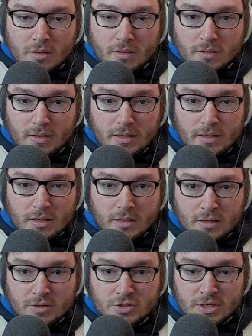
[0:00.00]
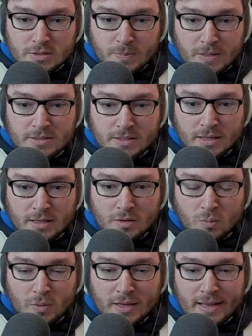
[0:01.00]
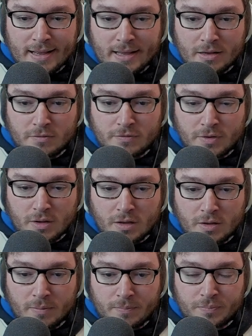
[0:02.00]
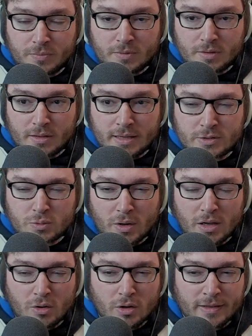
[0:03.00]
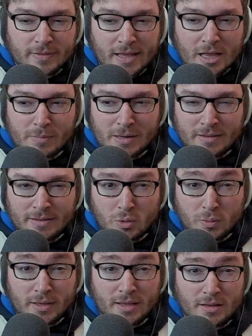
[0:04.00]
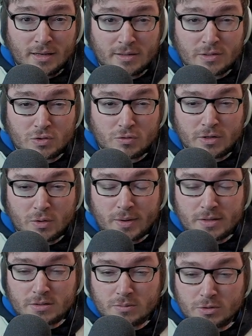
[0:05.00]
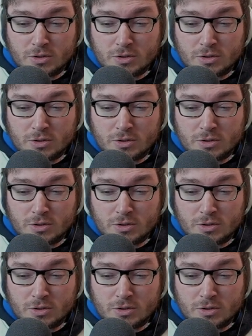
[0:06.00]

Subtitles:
The chest piece here we have, it's quite a lot like the amulet that you'll get in a story quest, which I